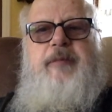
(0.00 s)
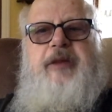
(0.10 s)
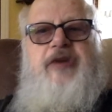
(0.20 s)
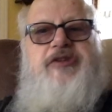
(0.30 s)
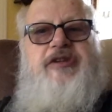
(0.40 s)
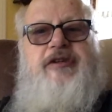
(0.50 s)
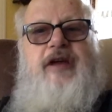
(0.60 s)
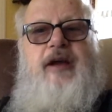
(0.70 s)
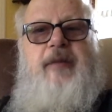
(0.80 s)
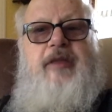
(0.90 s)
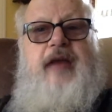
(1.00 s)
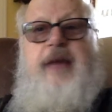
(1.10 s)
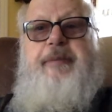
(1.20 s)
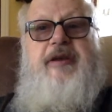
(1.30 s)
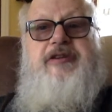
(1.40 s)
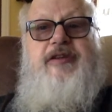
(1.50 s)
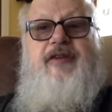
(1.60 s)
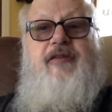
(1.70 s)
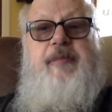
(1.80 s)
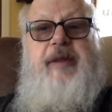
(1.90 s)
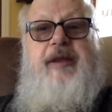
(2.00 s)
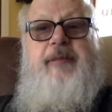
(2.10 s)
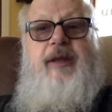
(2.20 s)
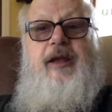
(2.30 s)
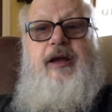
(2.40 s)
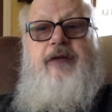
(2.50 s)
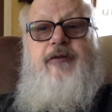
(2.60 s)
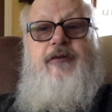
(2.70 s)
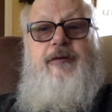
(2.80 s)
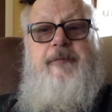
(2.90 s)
Because I'm at the happiest I've ever been in my life.